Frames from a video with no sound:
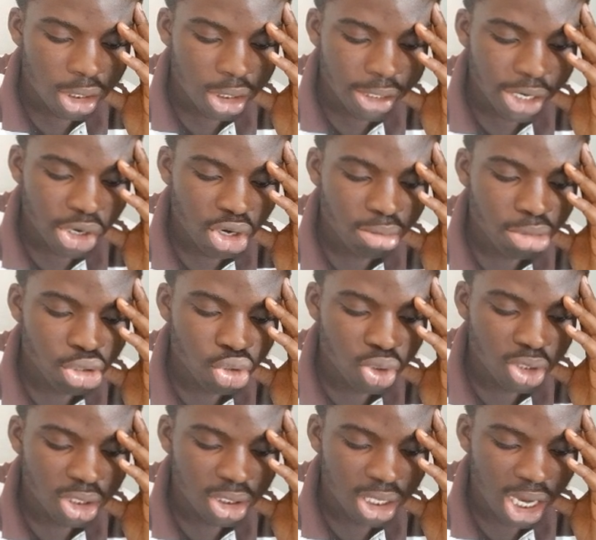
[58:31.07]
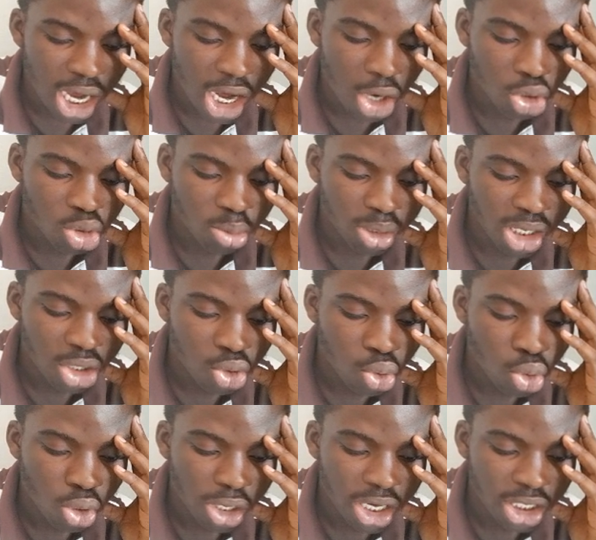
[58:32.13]
The common uses are automated
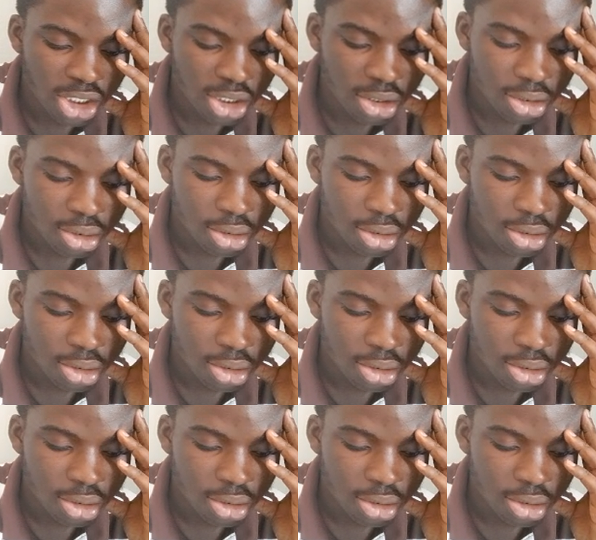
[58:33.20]
toll collection,